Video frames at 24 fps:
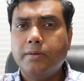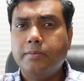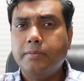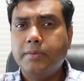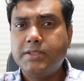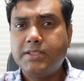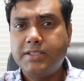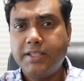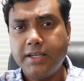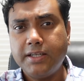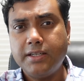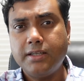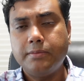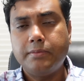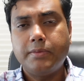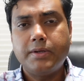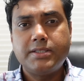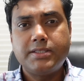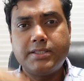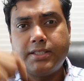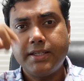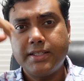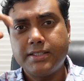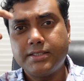Mistake number
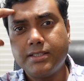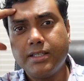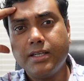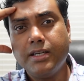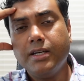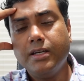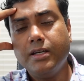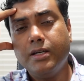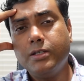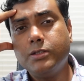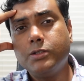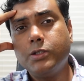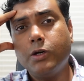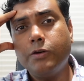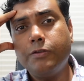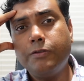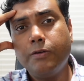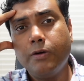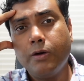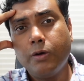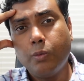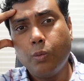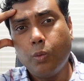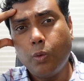6 is of
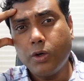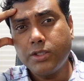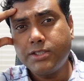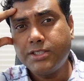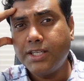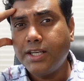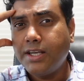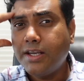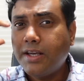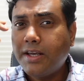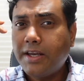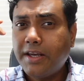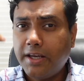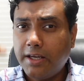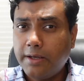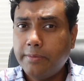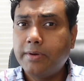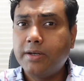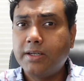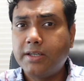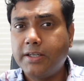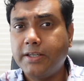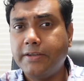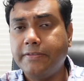watching
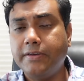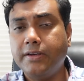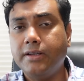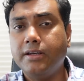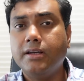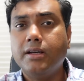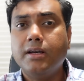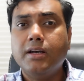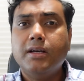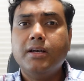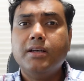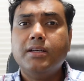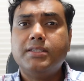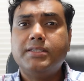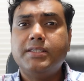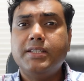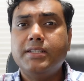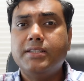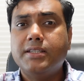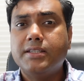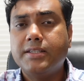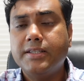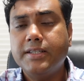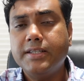cable TV. See,
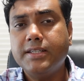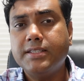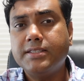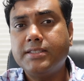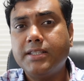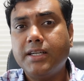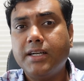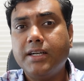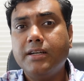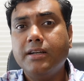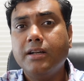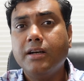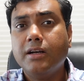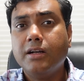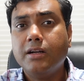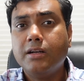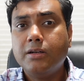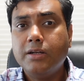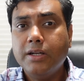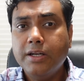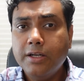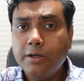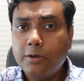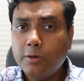the thing is that
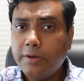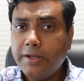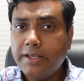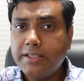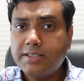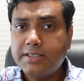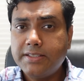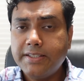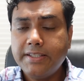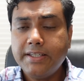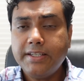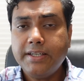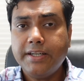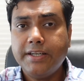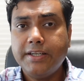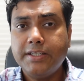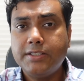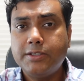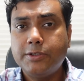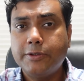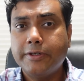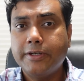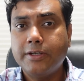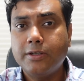in today's day and
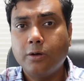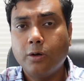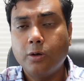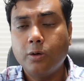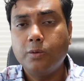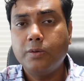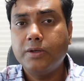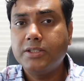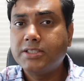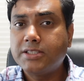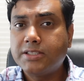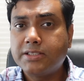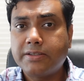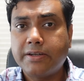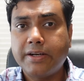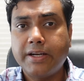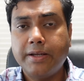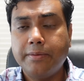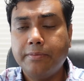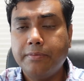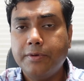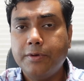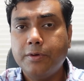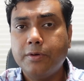age, you can always
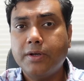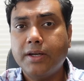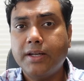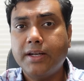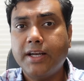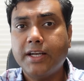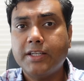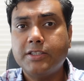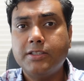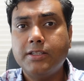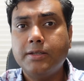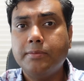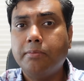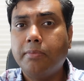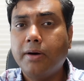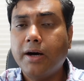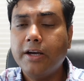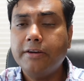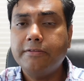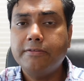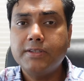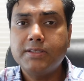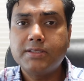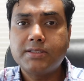stream. You can actually
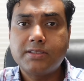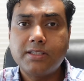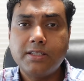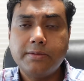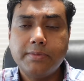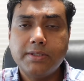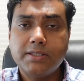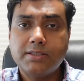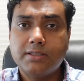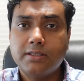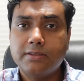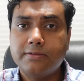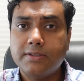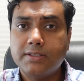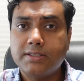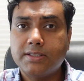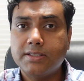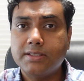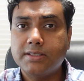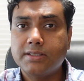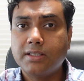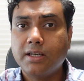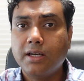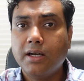buy for streaming
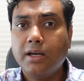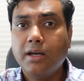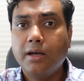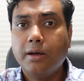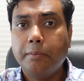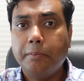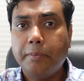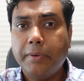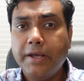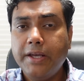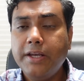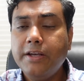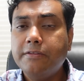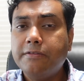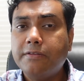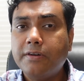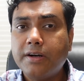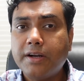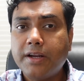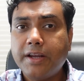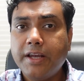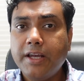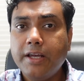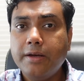services. Paying
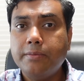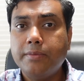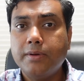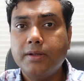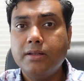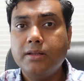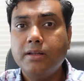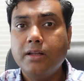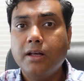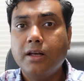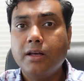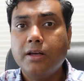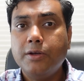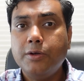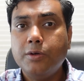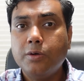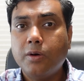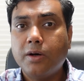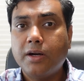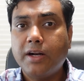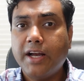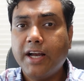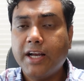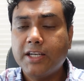for cable, you
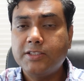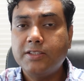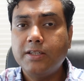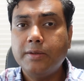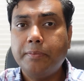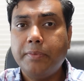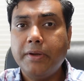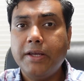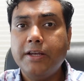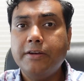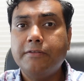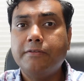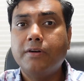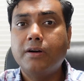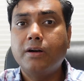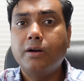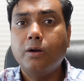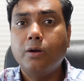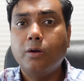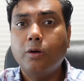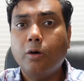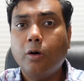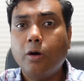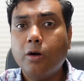are actually paying for a
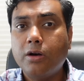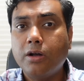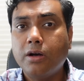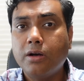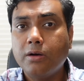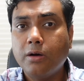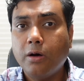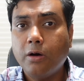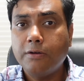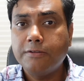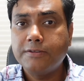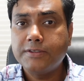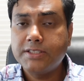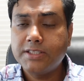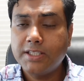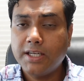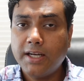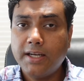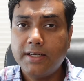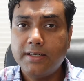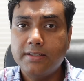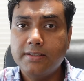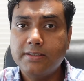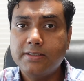lot of
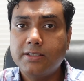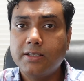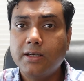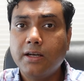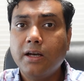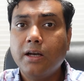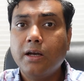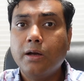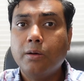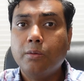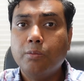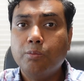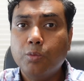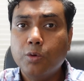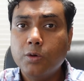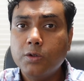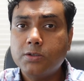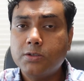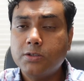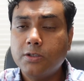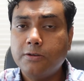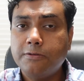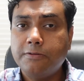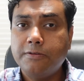channels,
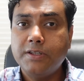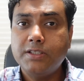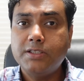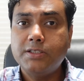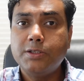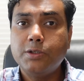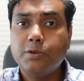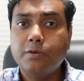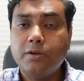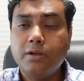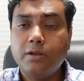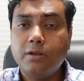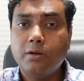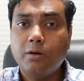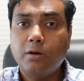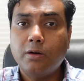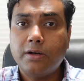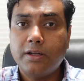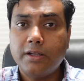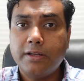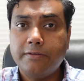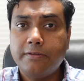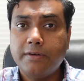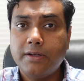most of which you will
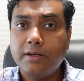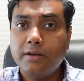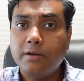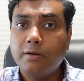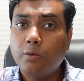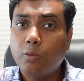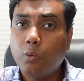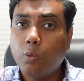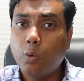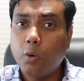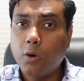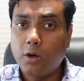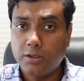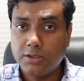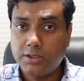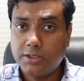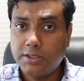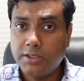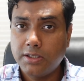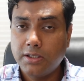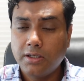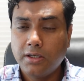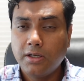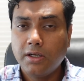not even watch.